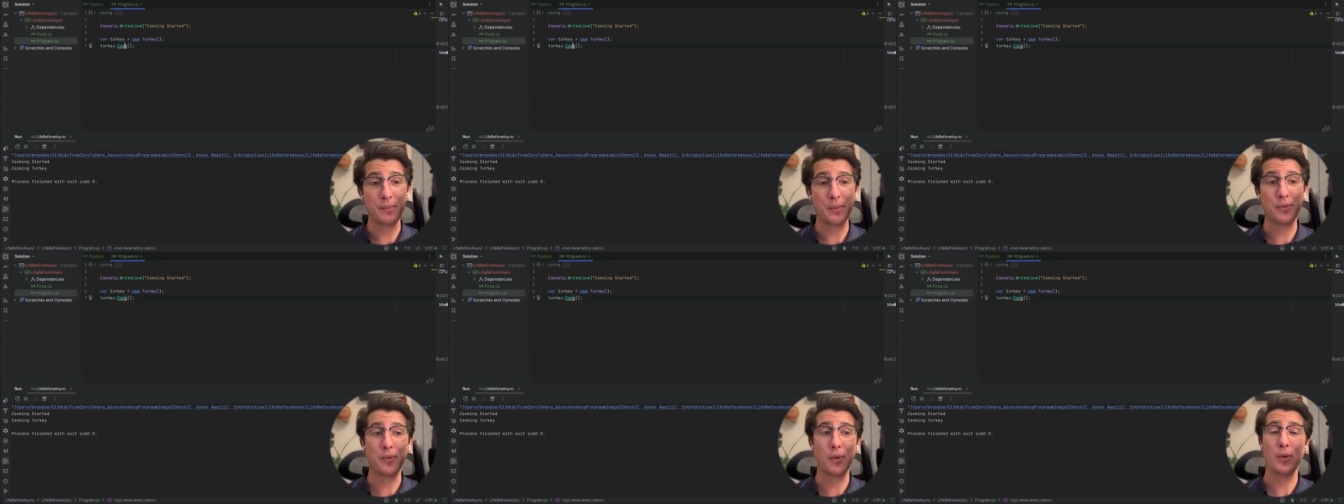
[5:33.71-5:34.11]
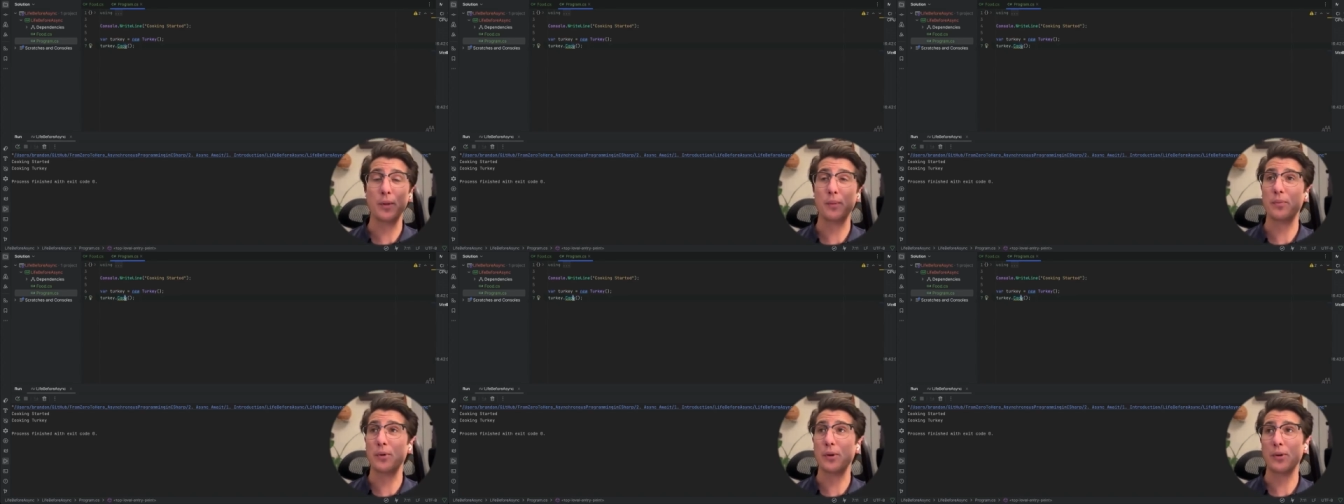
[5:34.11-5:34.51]
before the
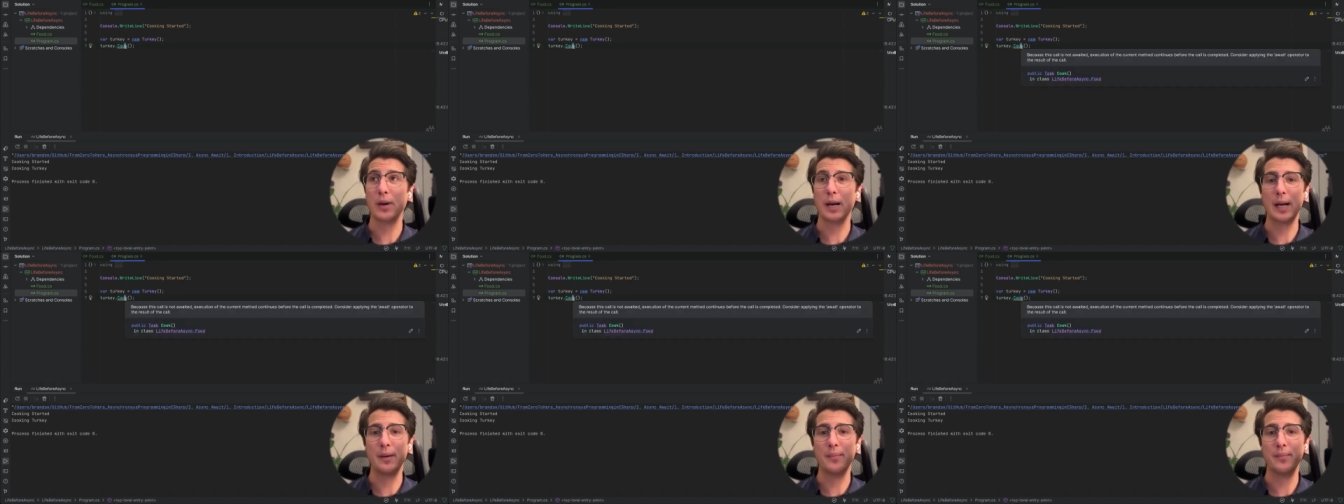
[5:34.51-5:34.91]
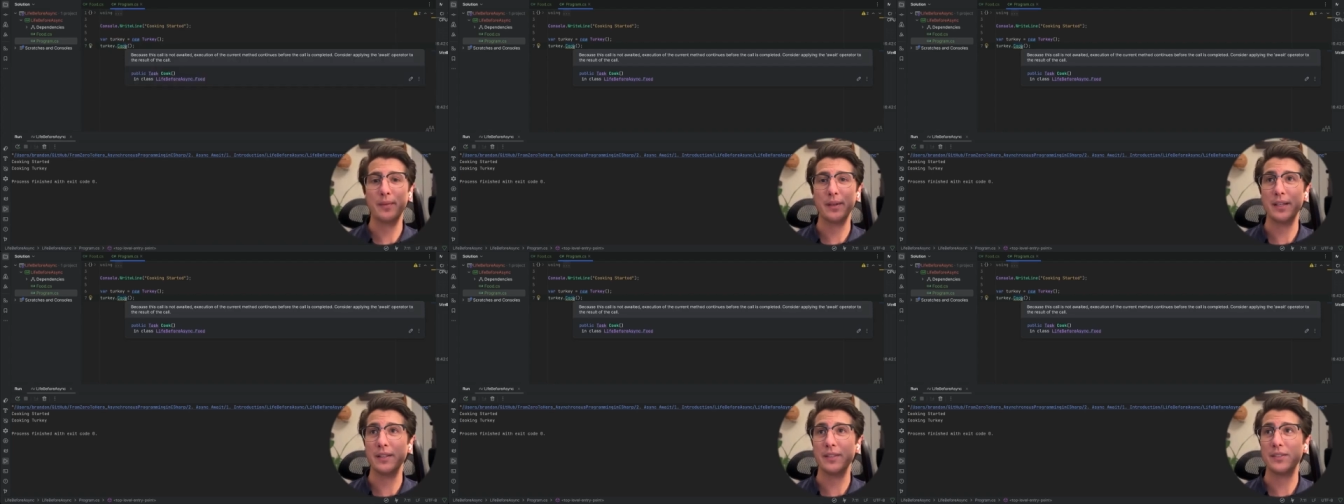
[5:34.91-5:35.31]
program
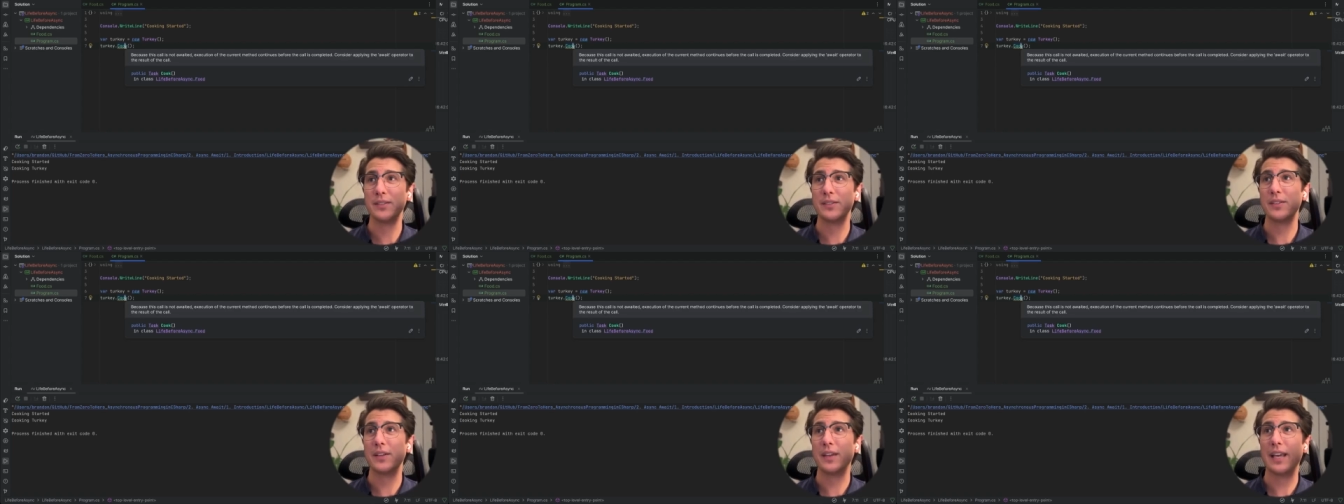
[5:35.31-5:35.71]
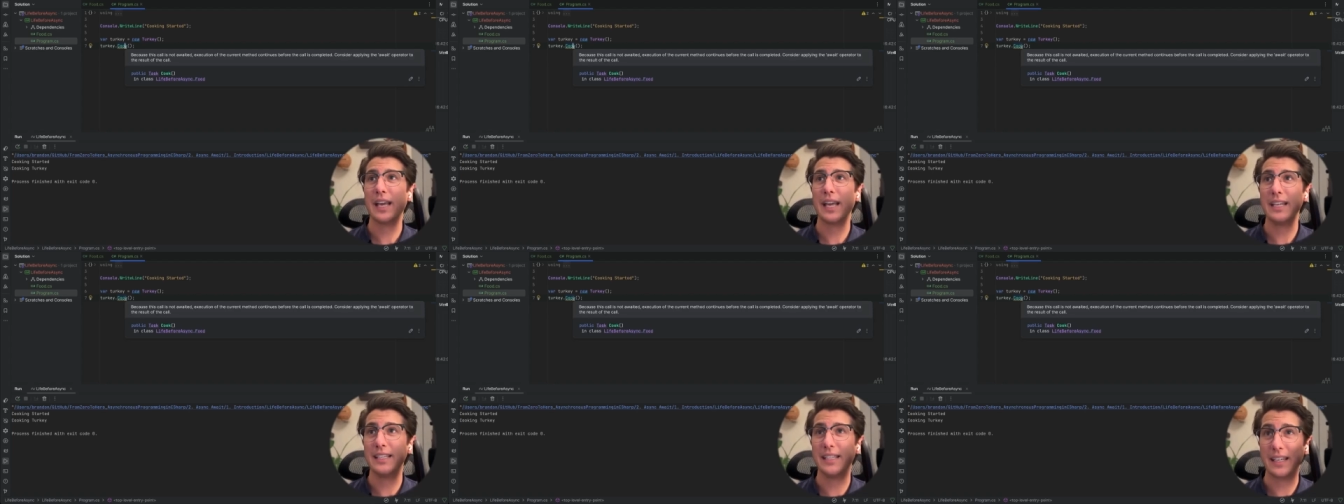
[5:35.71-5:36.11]
is
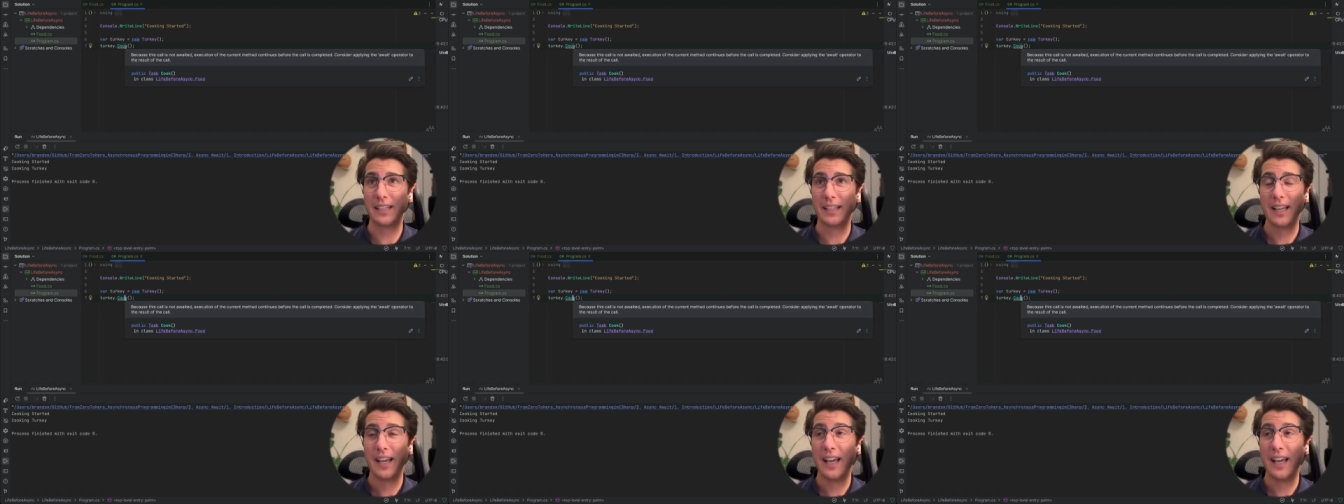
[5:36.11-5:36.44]
ending.